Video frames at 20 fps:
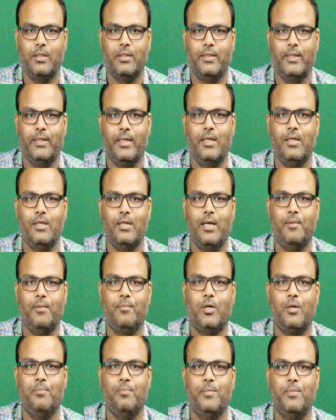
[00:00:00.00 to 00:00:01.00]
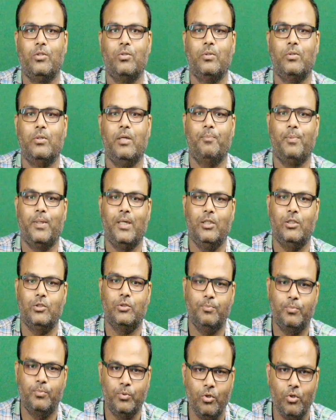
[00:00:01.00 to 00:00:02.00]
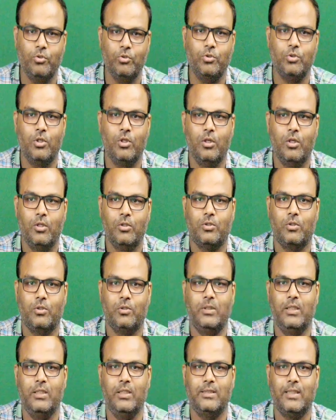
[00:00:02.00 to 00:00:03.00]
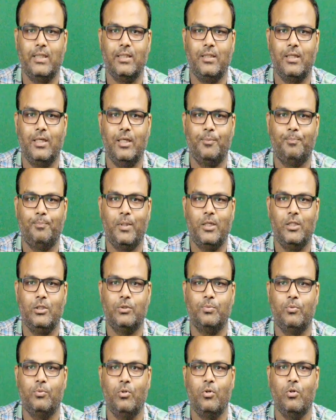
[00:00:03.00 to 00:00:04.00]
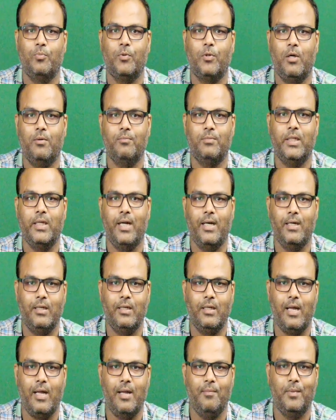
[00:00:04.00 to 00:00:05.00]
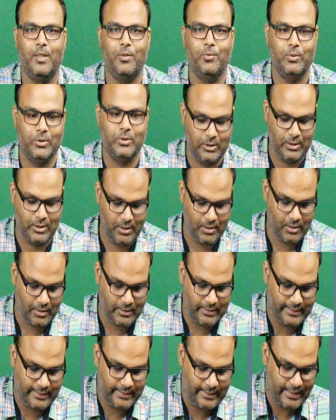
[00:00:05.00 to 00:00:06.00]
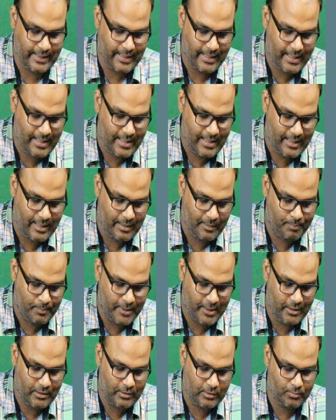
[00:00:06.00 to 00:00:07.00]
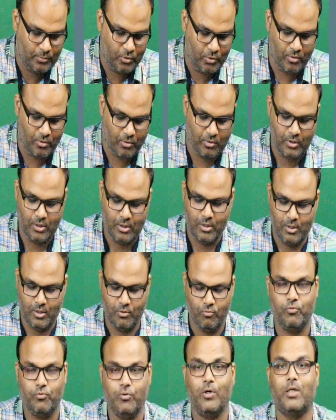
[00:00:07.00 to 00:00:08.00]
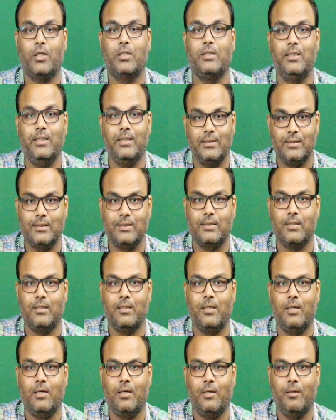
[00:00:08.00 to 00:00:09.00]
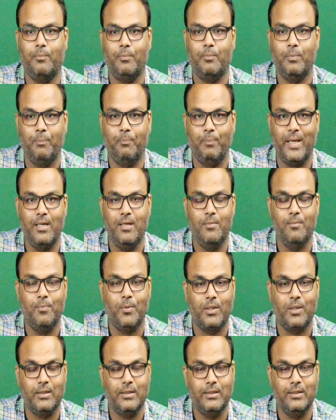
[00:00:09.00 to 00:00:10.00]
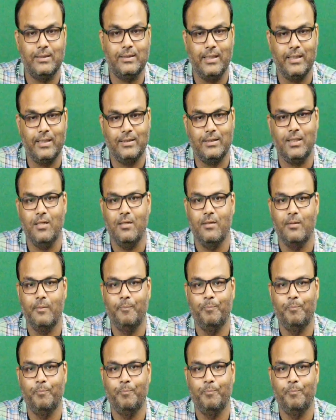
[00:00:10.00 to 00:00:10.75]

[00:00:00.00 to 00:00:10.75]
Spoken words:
Then I am coming to reference books. So these are the reference book. From that I am using the second reference book for this preparing for this session.